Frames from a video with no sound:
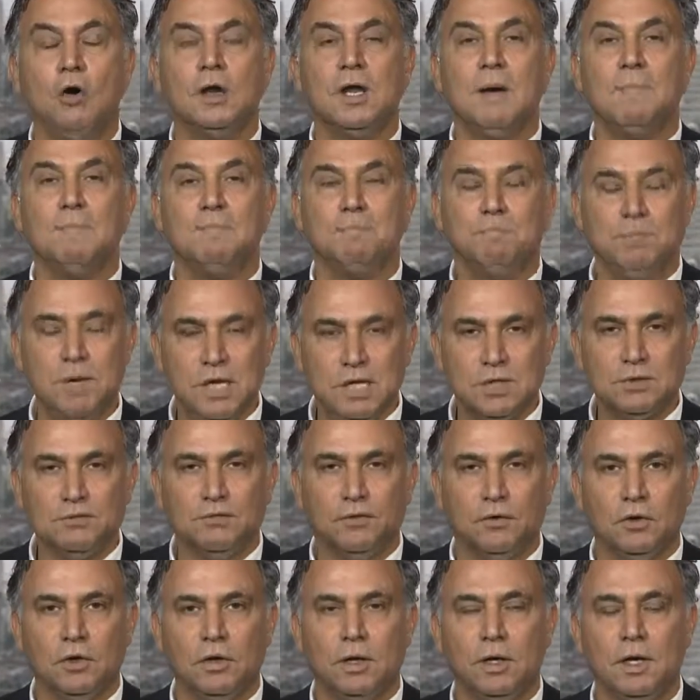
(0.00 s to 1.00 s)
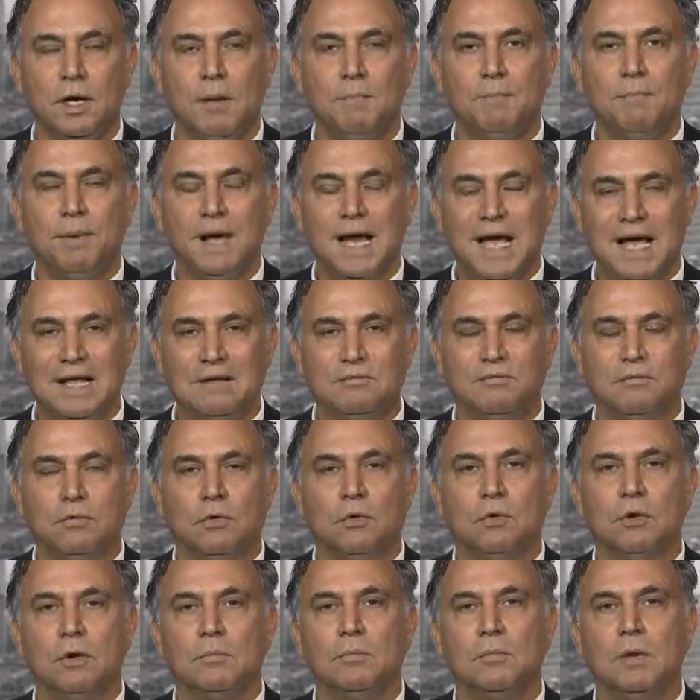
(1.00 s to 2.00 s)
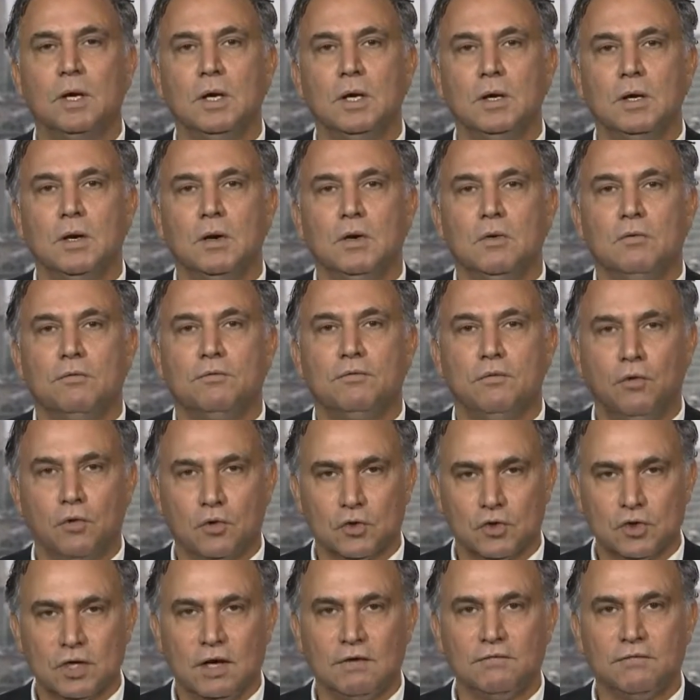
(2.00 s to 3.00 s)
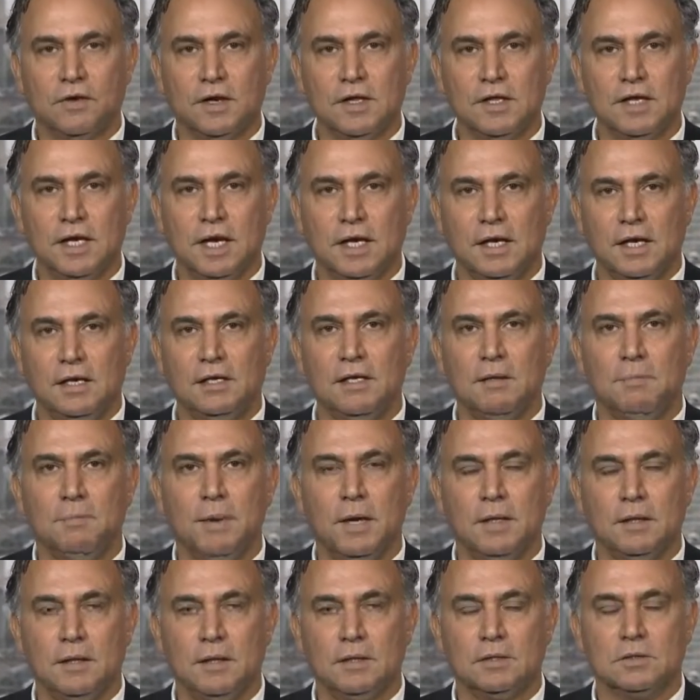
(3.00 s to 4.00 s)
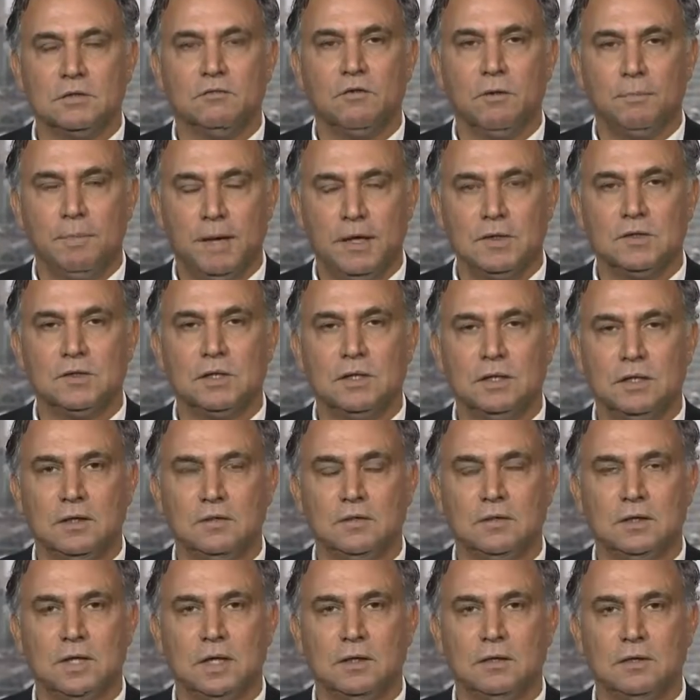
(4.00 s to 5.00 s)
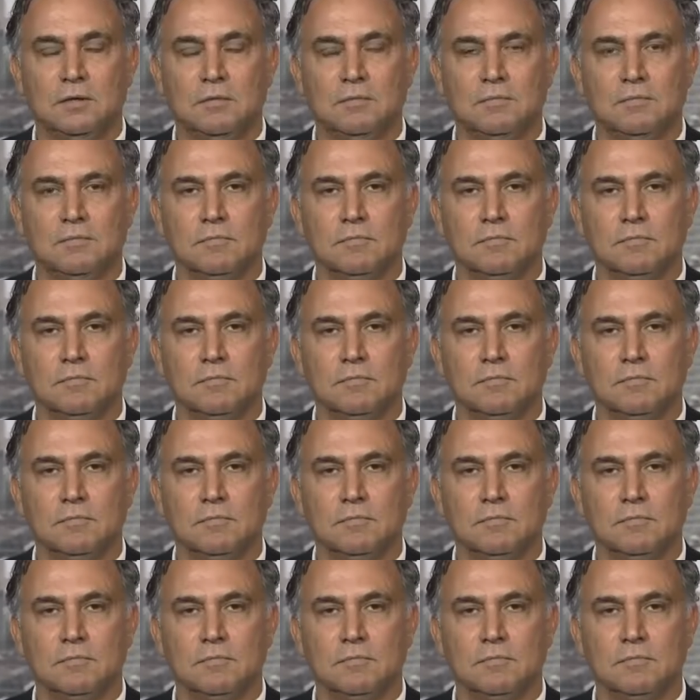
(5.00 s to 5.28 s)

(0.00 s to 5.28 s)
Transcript: on a peaceful platform for sovereignty and independence of a Palestinian state.